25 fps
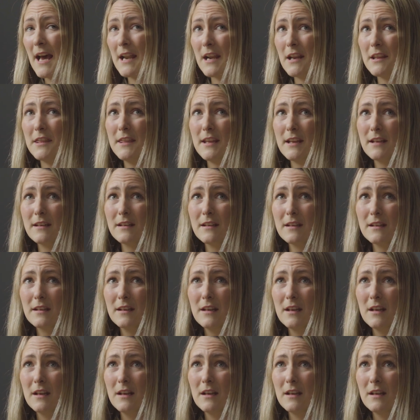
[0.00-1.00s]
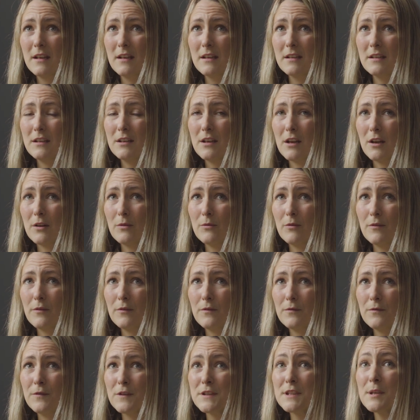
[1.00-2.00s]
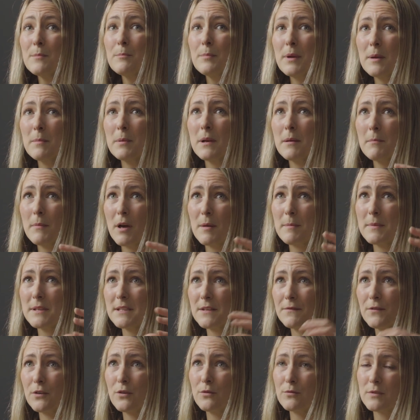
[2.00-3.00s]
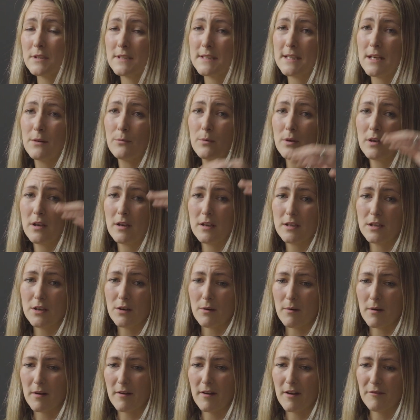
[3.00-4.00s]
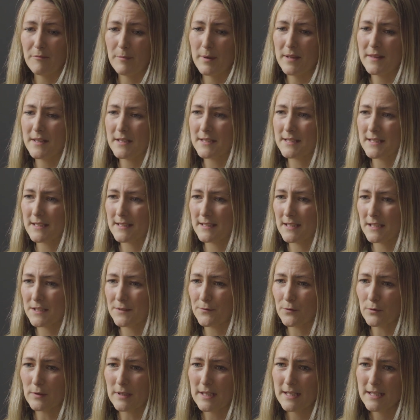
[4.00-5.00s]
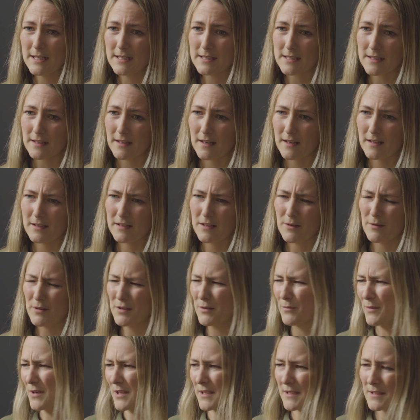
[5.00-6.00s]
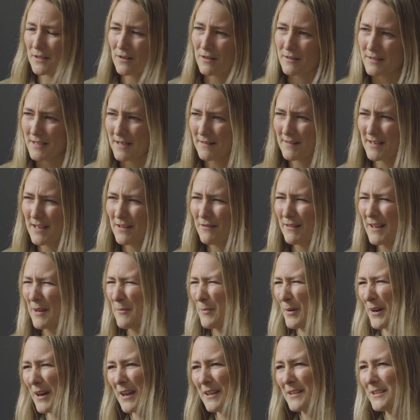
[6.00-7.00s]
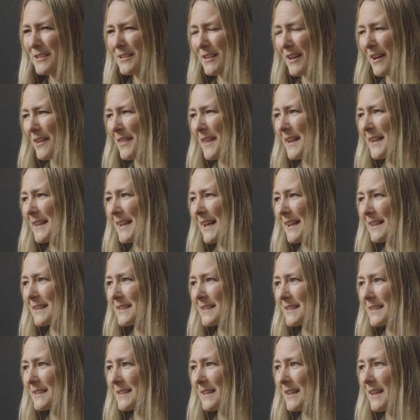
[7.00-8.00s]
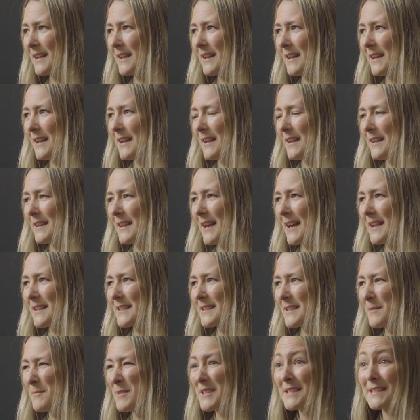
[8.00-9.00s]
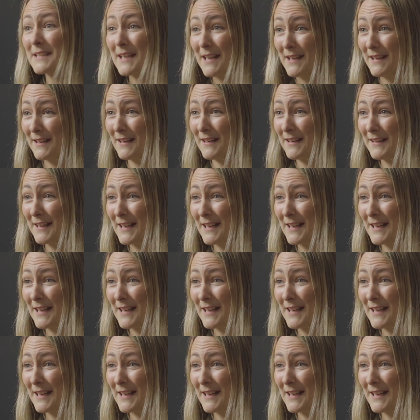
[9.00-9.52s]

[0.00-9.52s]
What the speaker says: And I think, you know, for some people, it might be difficult to say, well, you know, I've been this successful leader. You know, I don't want to start down here again. But I think that's a mistake.